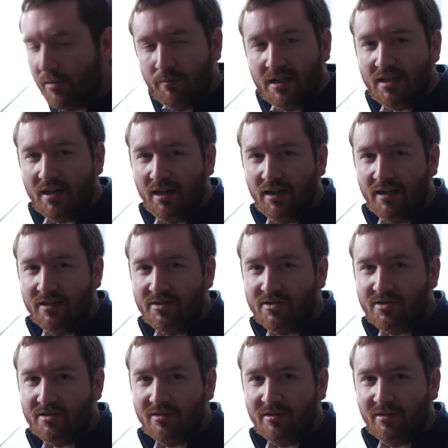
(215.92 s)

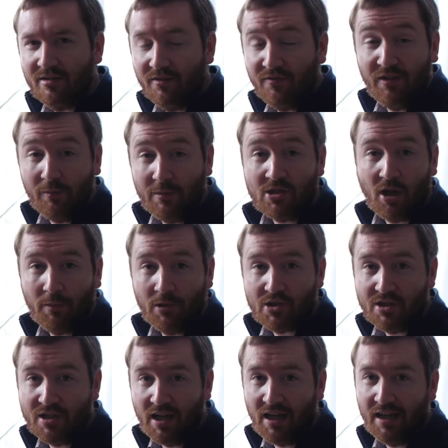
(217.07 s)
because the film is
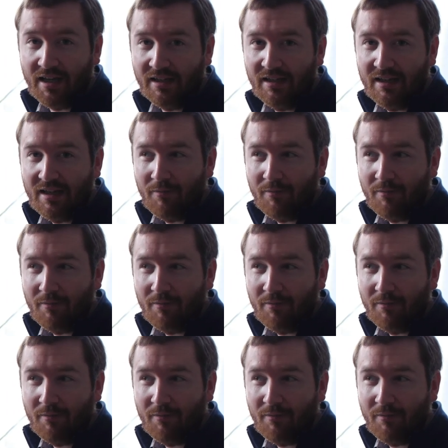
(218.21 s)
almost done,